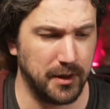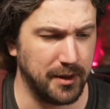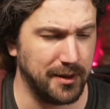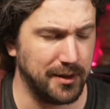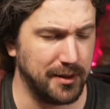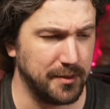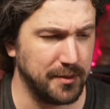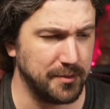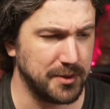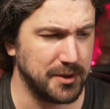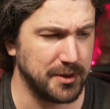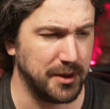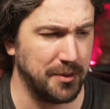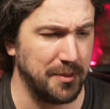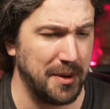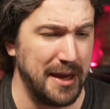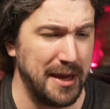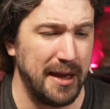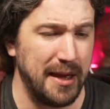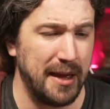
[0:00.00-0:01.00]
So
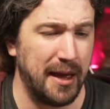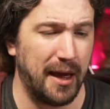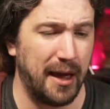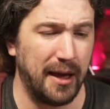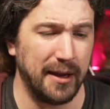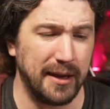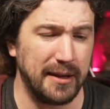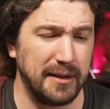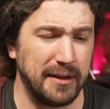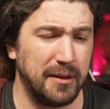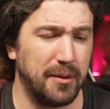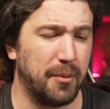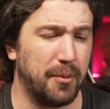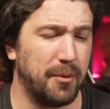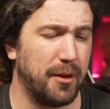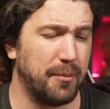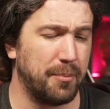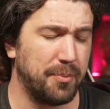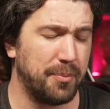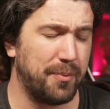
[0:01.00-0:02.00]
again,
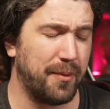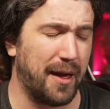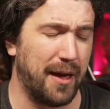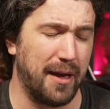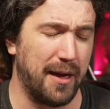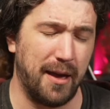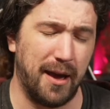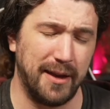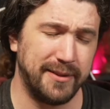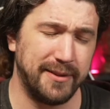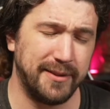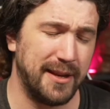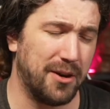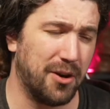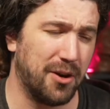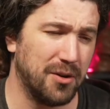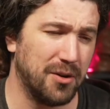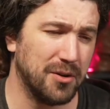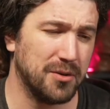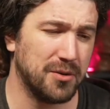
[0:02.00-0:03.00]
I take
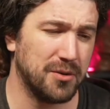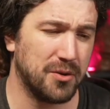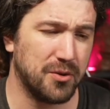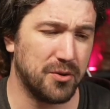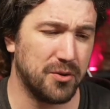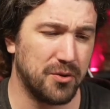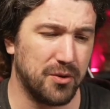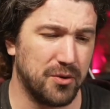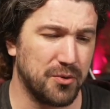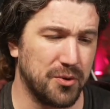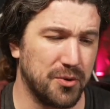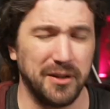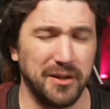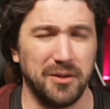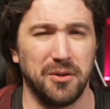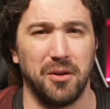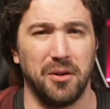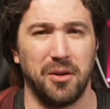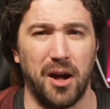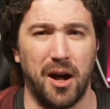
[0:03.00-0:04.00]
all critical
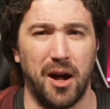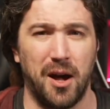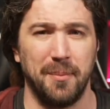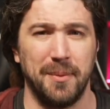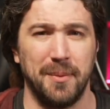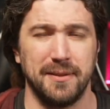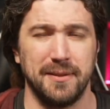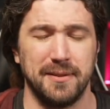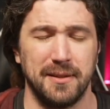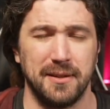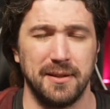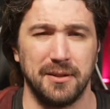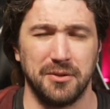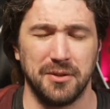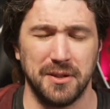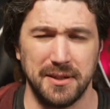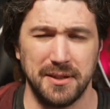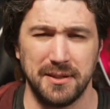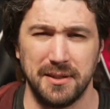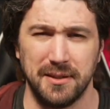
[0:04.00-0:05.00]
comments and
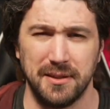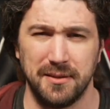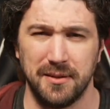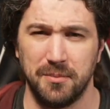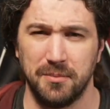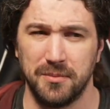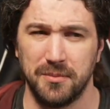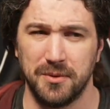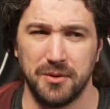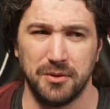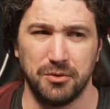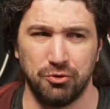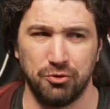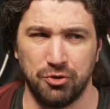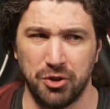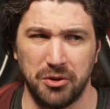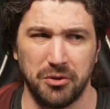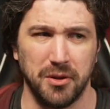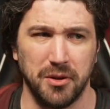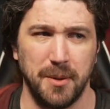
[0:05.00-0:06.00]
criticisms
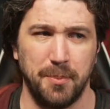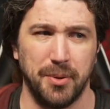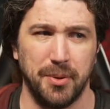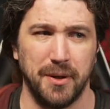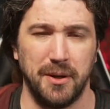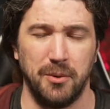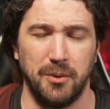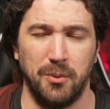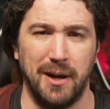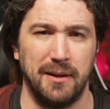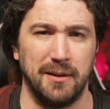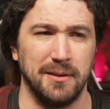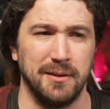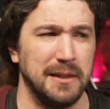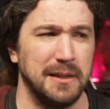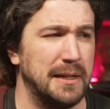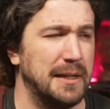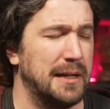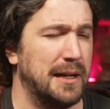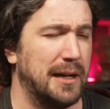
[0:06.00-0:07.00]
generally pretty well.
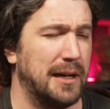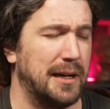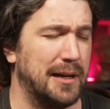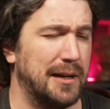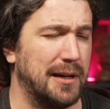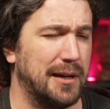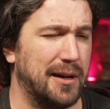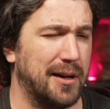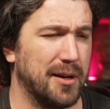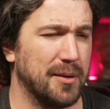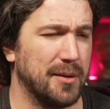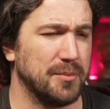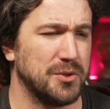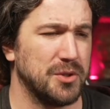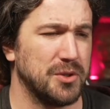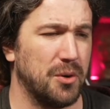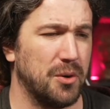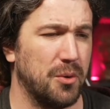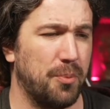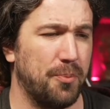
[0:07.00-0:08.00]

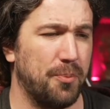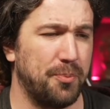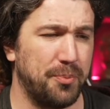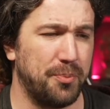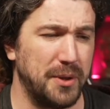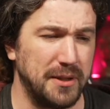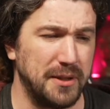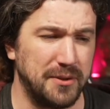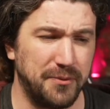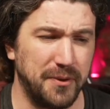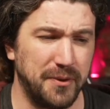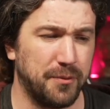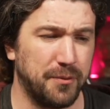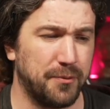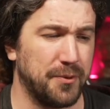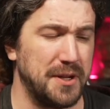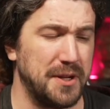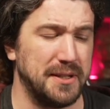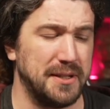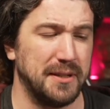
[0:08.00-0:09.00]
So please feel
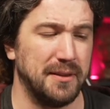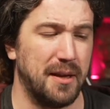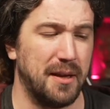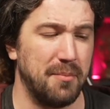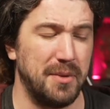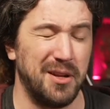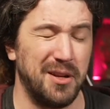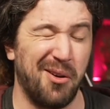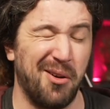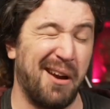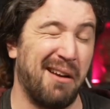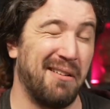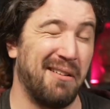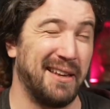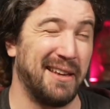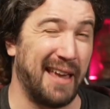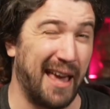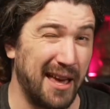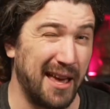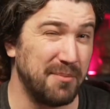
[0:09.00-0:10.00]
free to let me know how I
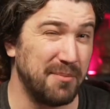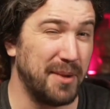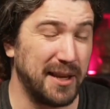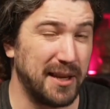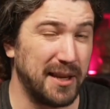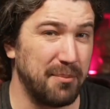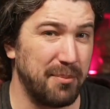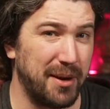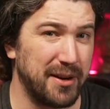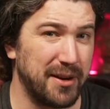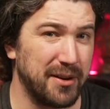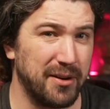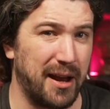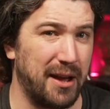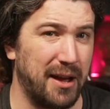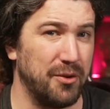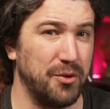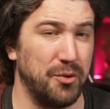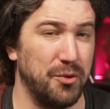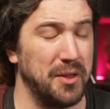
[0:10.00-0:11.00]
can make it better, how
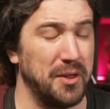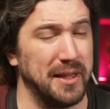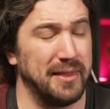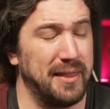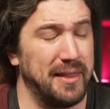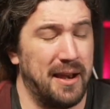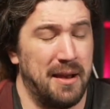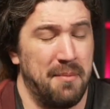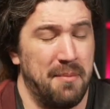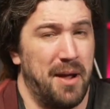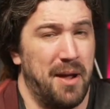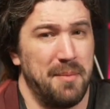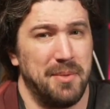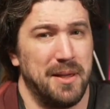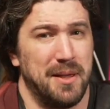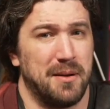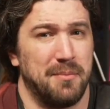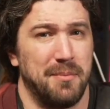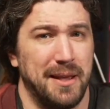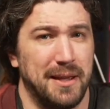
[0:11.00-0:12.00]
you think that I might be able to
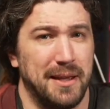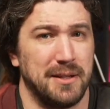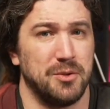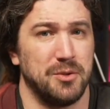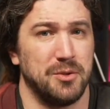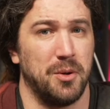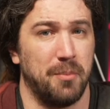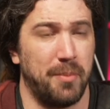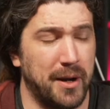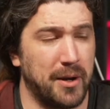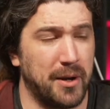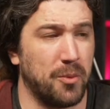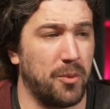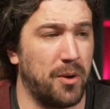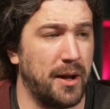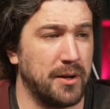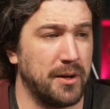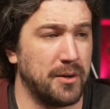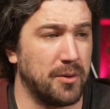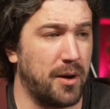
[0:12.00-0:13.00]
make it to a better,
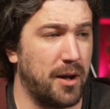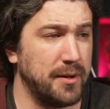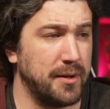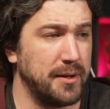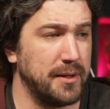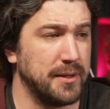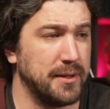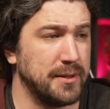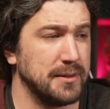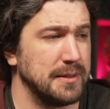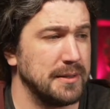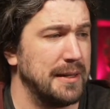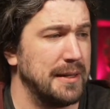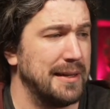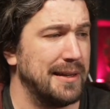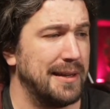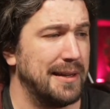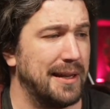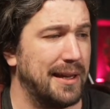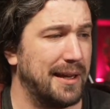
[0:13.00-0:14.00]
wider audience,
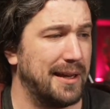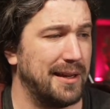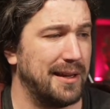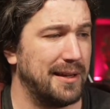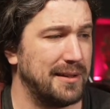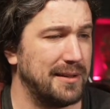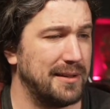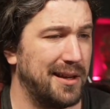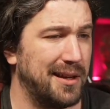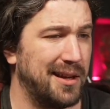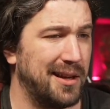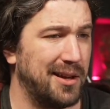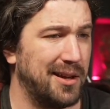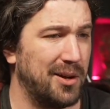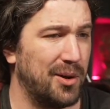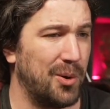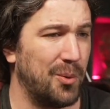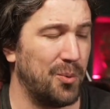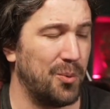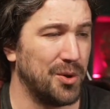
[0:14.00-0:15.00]
and
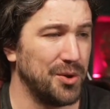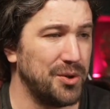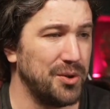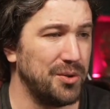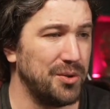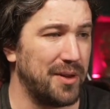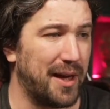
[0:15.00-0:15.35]
we'll do that.